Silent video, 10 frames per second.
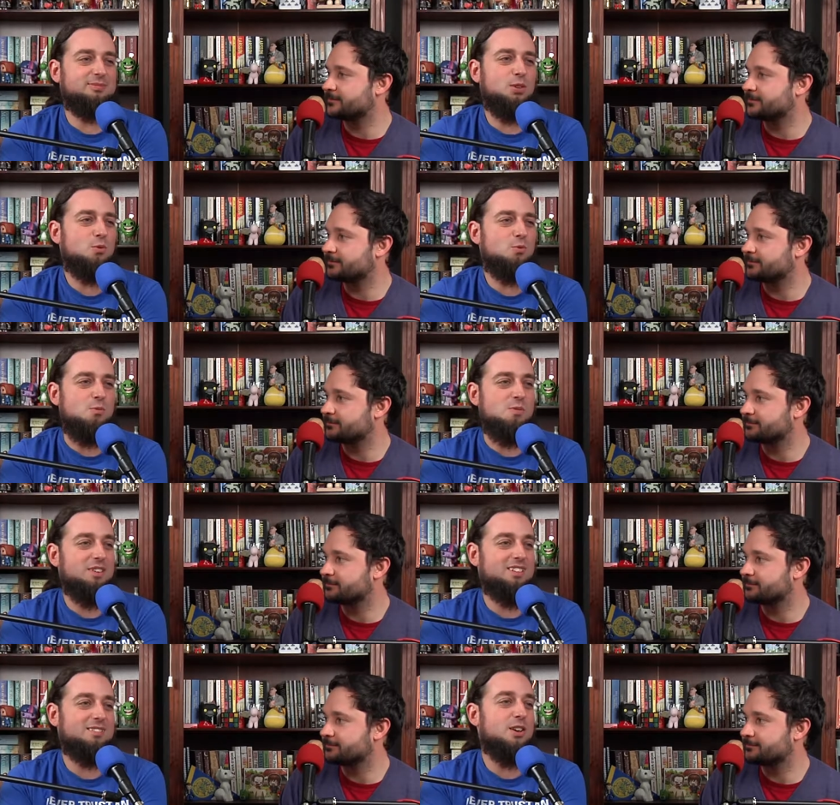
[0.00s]
Speaker 1: Oh.
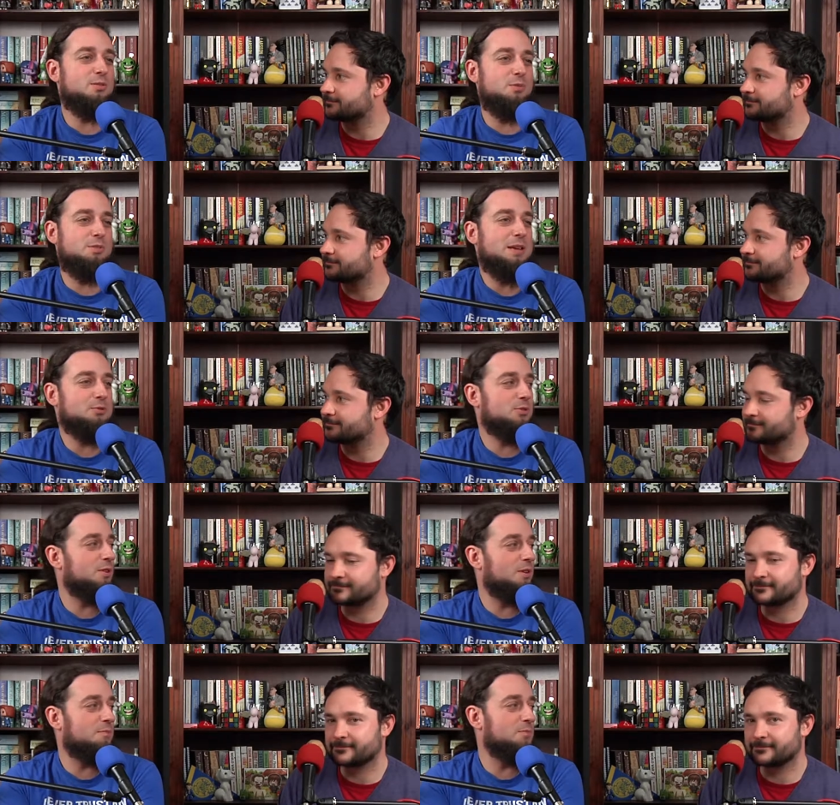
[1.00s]
It depends
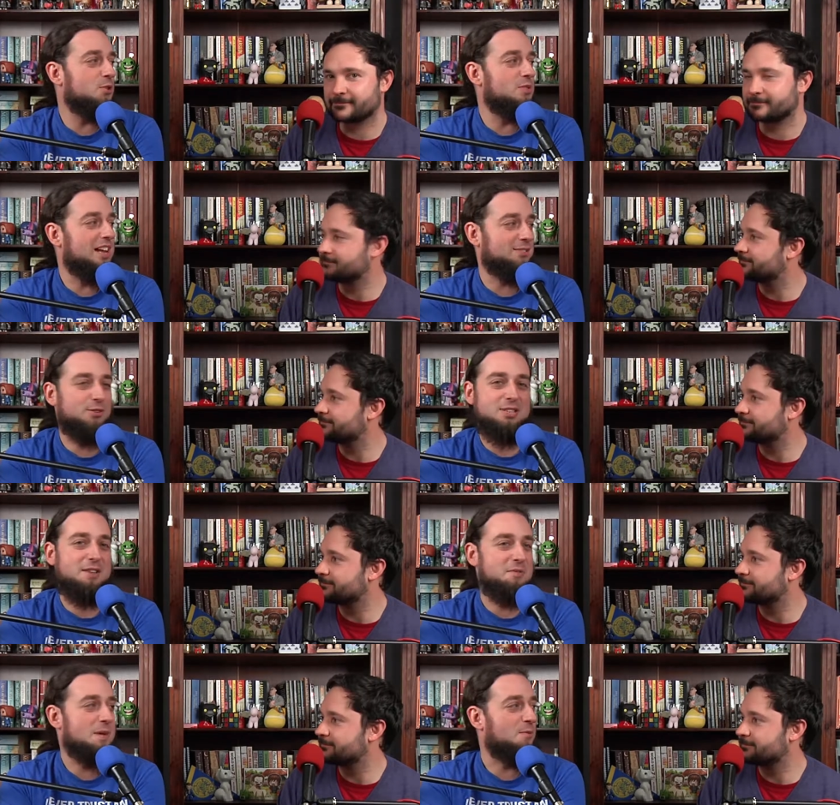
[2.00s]
what you classify as
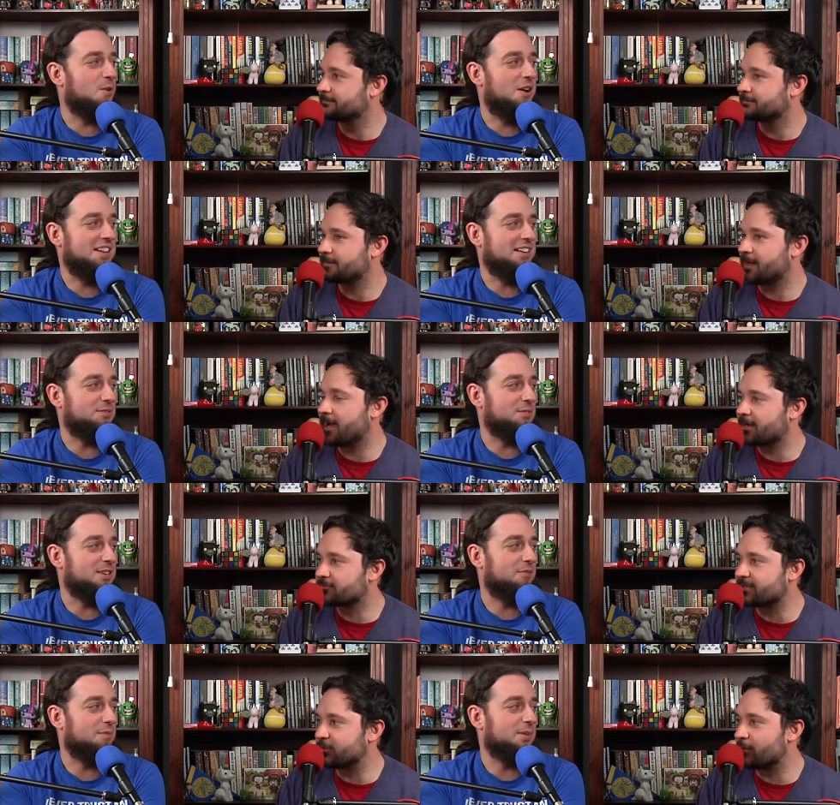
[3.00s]
heavy metal and what I classify as.
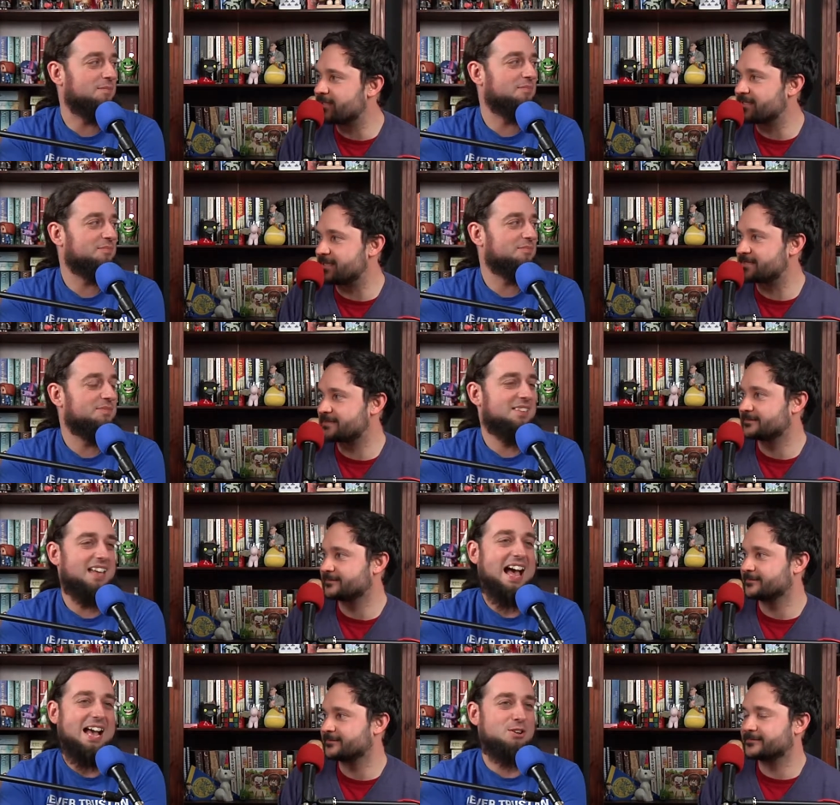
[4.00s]
Angry Noises.
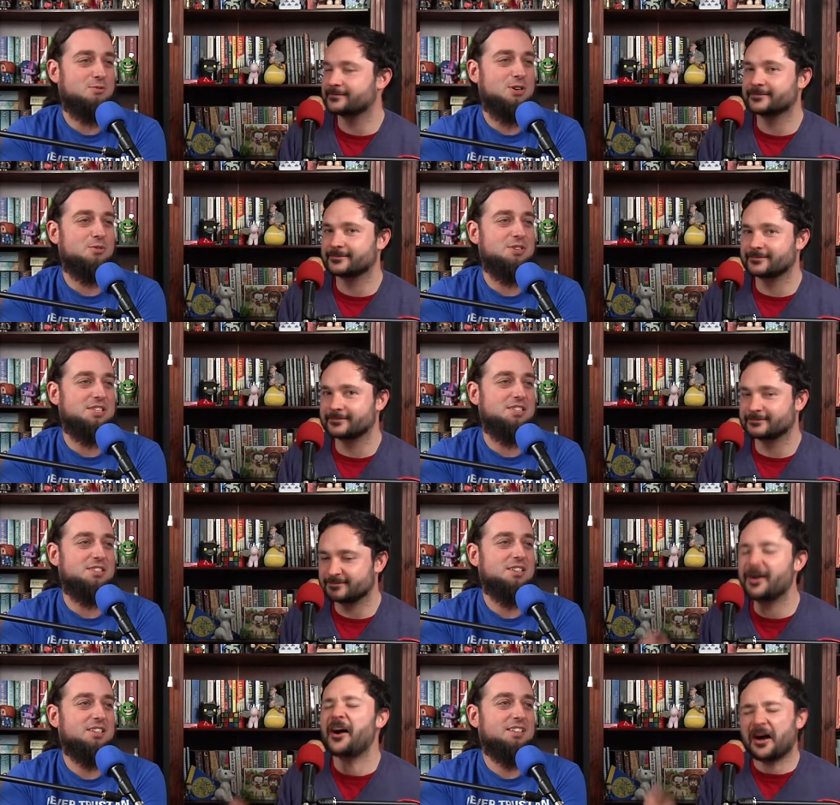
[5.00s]
Angry
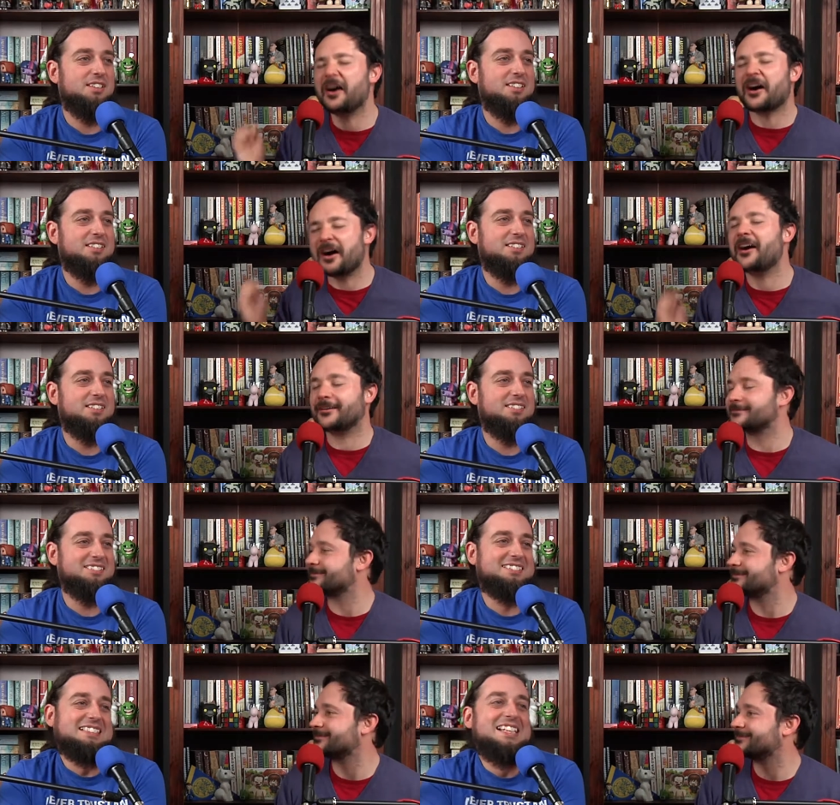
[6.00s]
Noises.
Speaker 2: Ah.
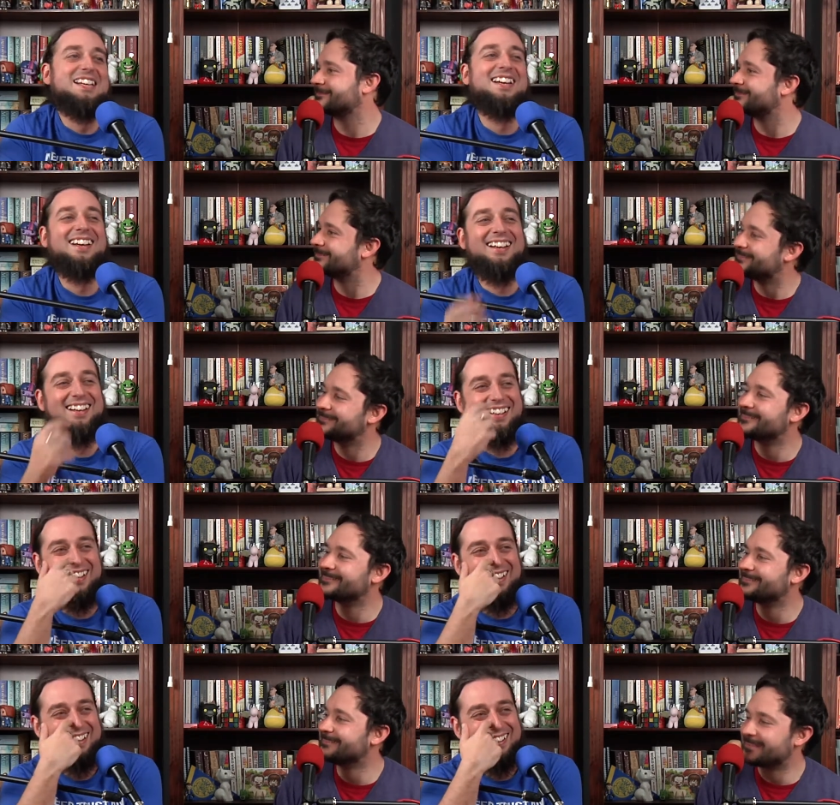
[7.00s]

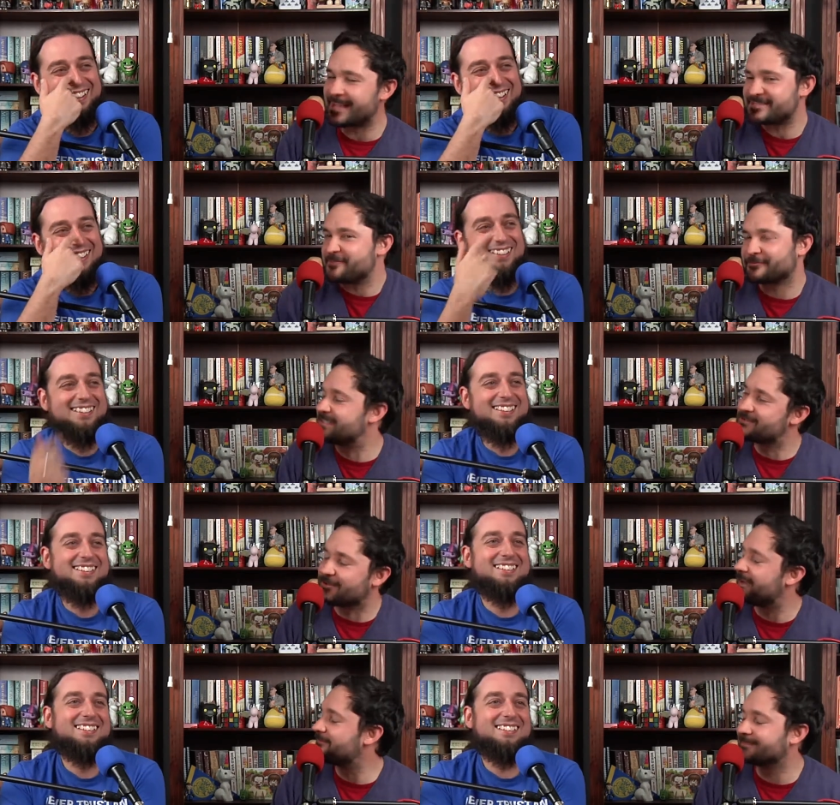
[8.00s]
That's every
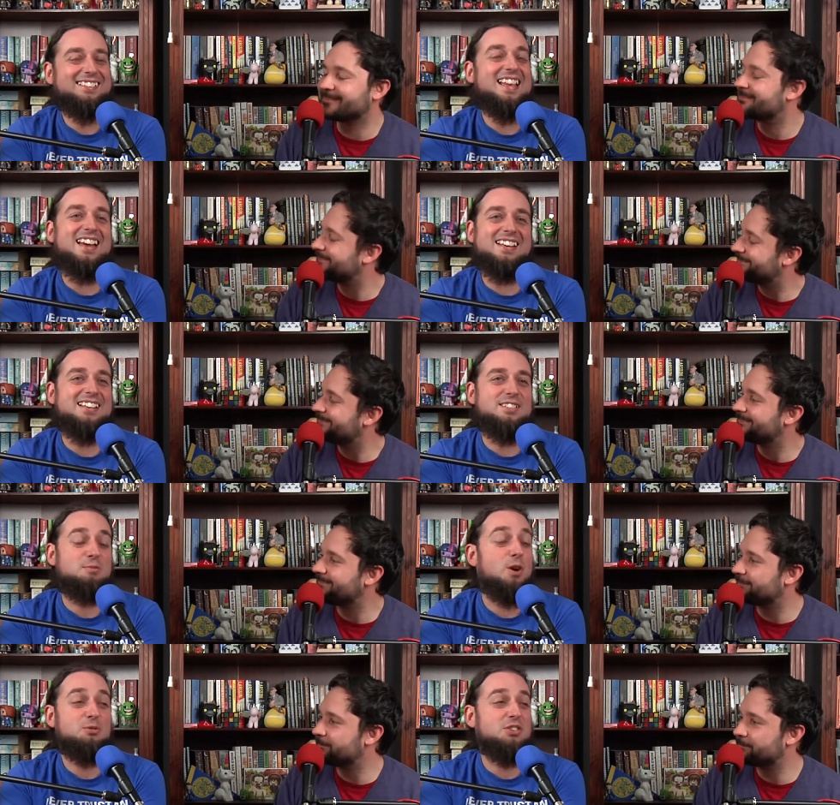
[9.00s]
song ever.
Speaker 1: Yeah, it is.
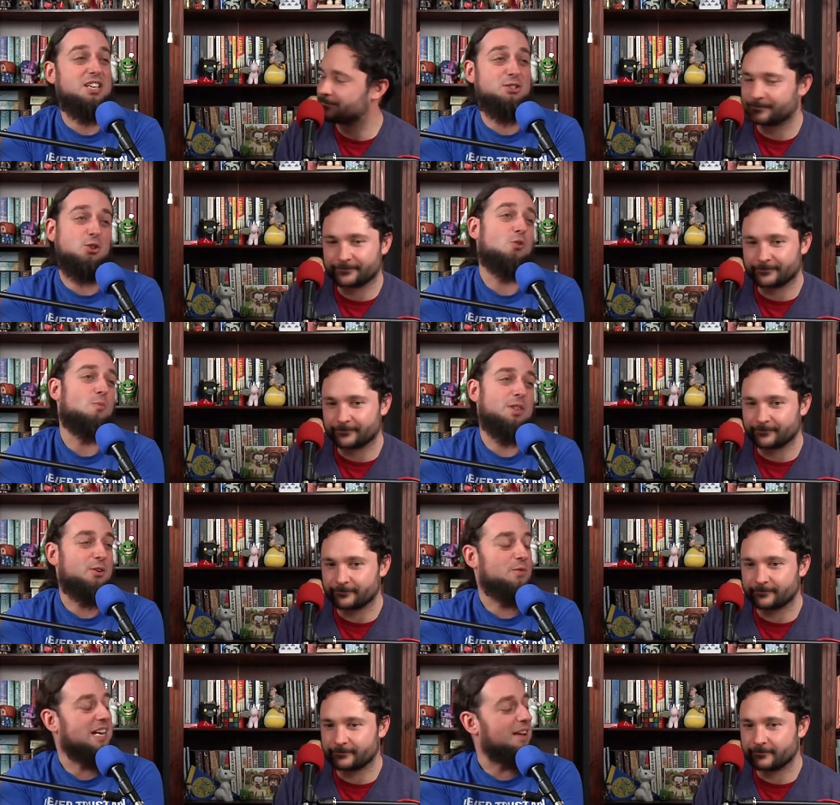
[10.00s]
Well, I was going to say Tool, but
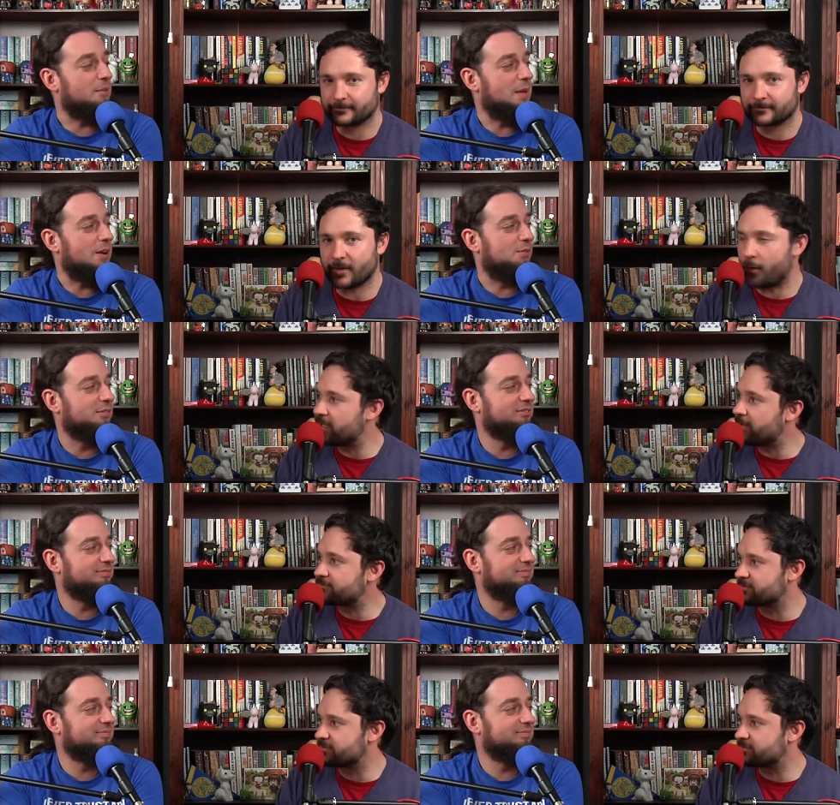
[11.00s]
they're not really heavy metal.
Speaker 2: Oh, I love